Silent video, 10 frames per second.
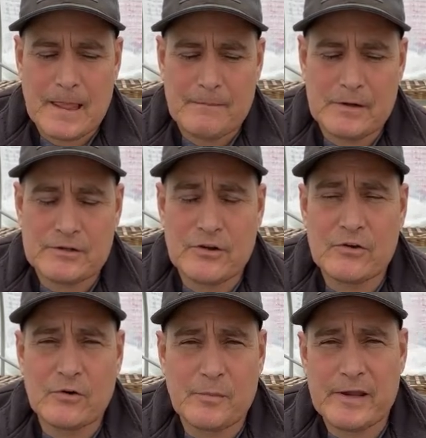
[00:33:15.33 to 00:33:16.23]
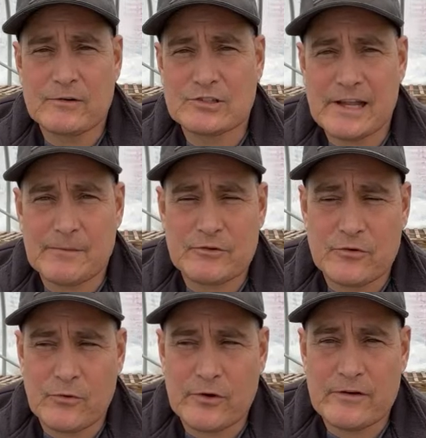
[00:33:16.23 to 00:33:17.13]
But Google Peter's
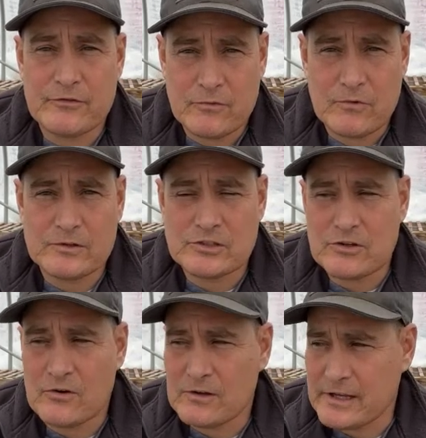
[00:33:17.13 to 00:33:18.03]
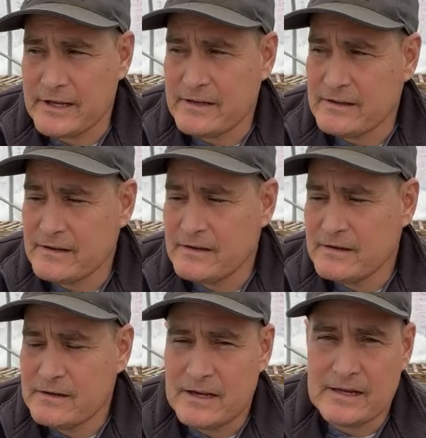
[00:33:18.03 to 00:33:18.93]
Laboratory if you're wanting to start, Lynn,
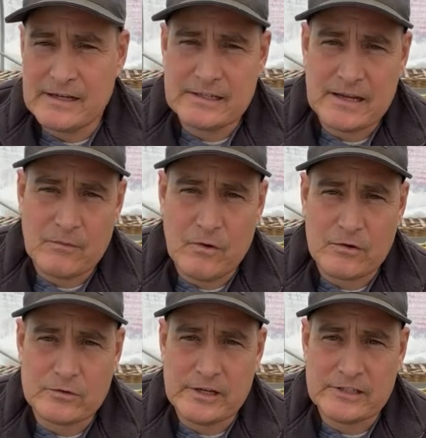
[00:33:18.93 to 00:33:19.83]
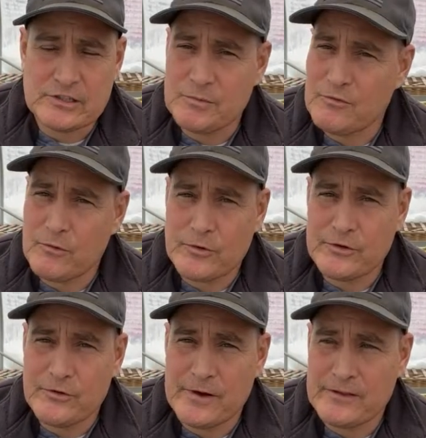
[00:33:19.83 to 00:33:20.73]
and get that water tested before you
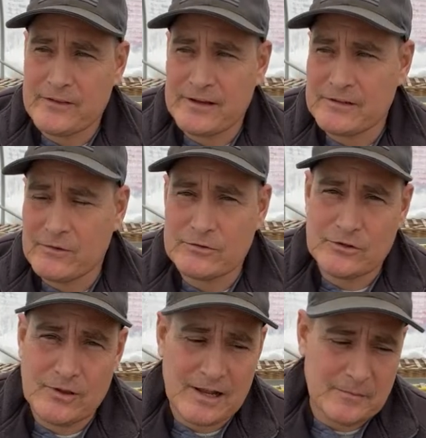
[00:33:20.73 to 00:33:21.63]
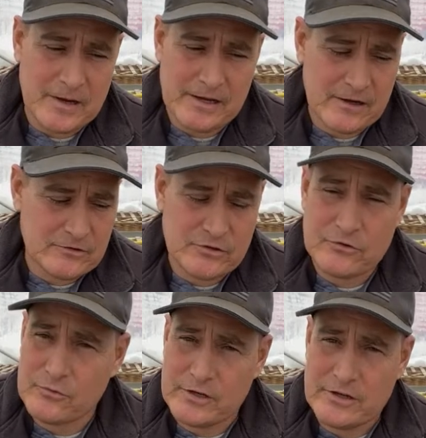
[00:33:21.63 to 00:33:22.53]
do anything. Don't do like me and go 2 or
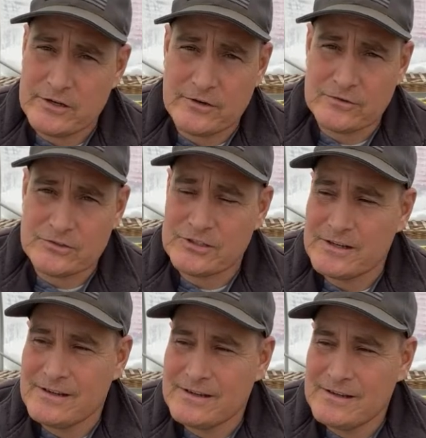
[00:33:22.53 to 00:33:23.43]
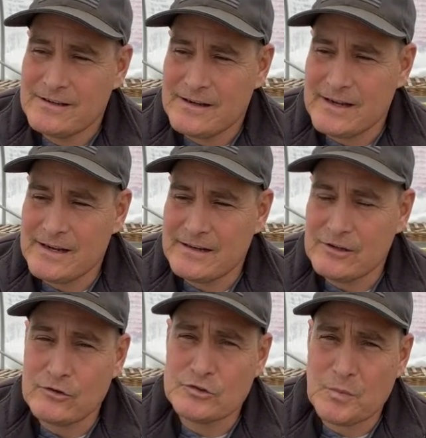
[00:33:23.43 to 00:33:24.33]
3 years and
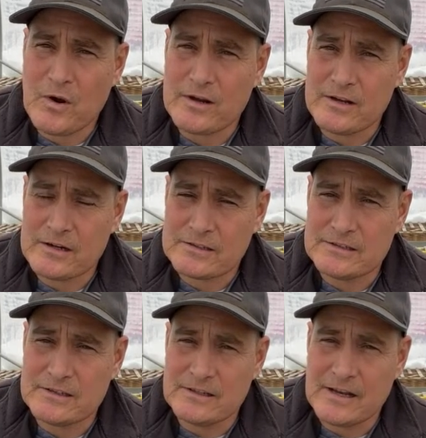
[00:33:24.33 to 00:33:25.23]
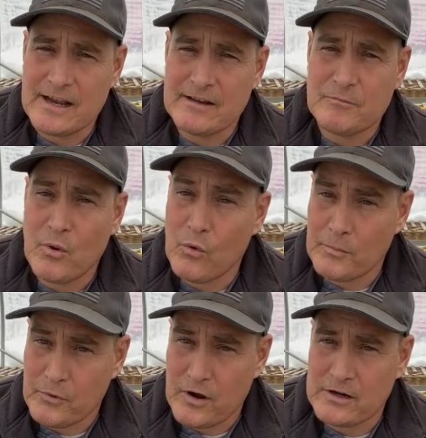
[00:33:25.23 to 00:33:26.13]
lose product and have poor
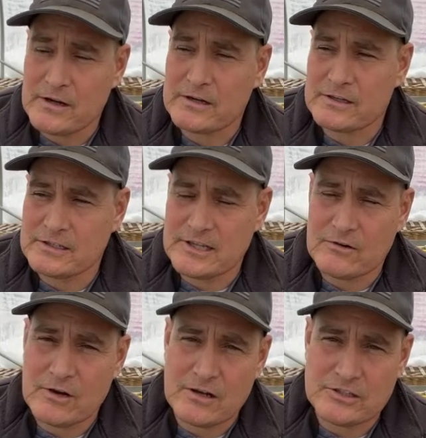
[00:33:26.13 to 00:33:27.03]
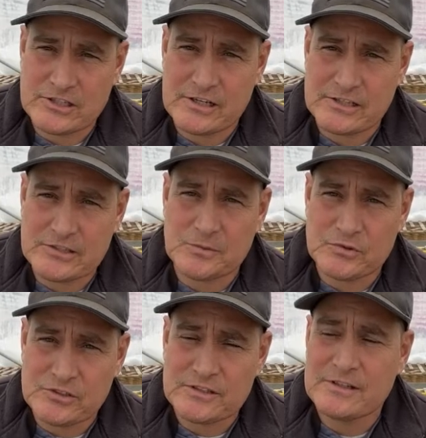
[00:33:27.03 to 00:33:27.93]
product, because that'll cost you
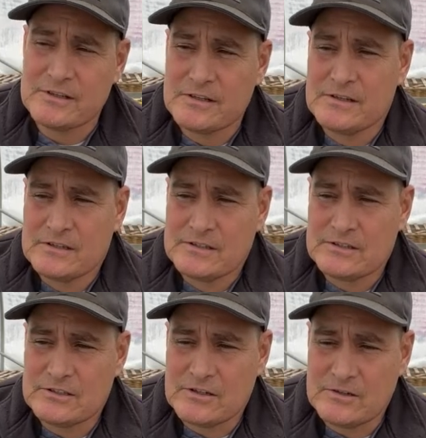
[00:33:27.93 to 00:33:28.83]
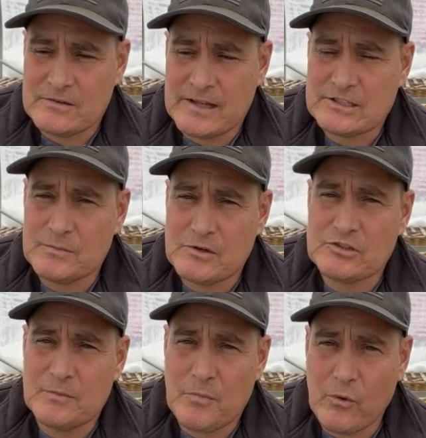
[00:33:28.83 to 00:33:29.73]
customers. So that's the most
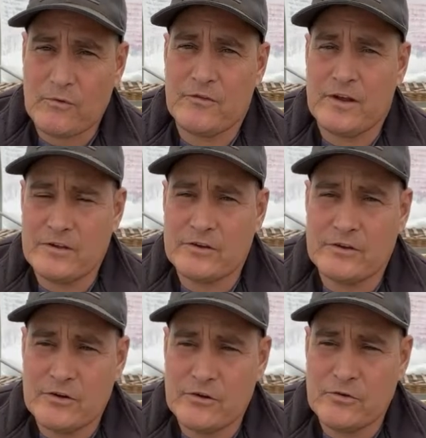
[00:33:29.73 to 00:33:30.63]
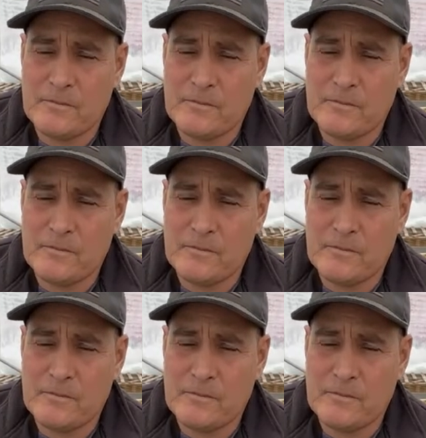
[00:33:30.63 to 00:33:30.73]
important thing you can do.